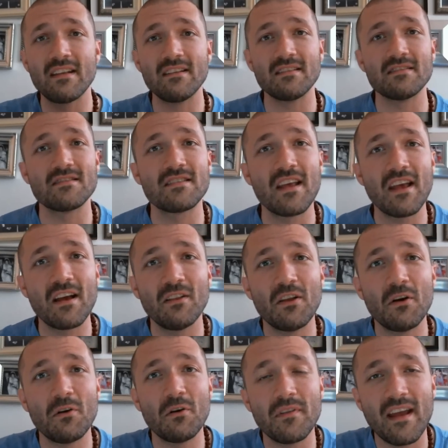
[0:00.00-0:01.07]
and say
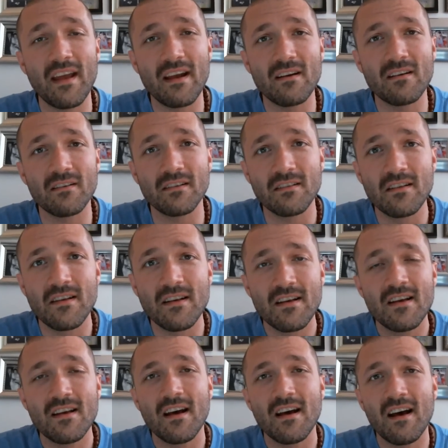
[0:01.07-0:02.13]
hello there and
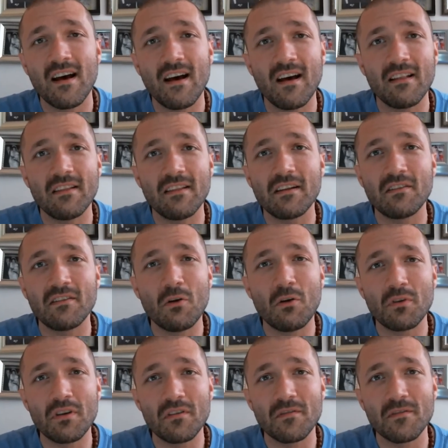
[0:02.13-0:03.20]
let us
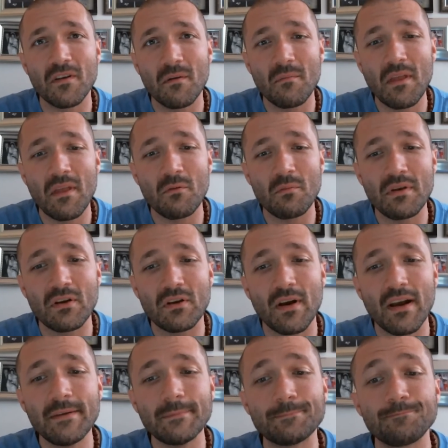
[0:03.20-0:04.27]
know where you're from. That would be
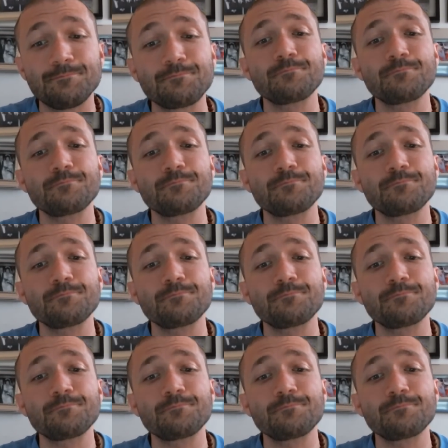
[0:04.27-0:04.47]
great.